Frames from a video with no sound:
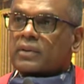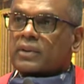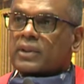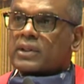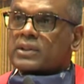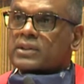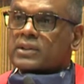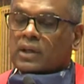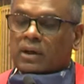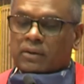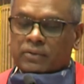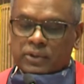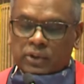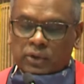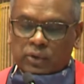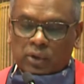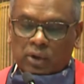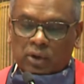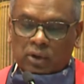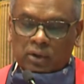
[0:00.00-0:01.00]
This,
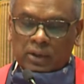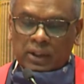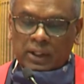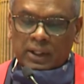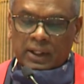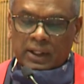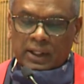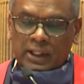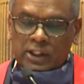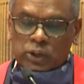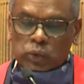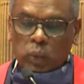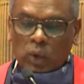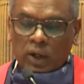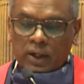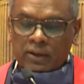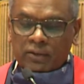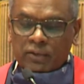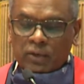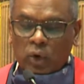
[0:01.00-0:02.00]
after all, is
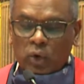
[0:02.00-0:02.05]
one of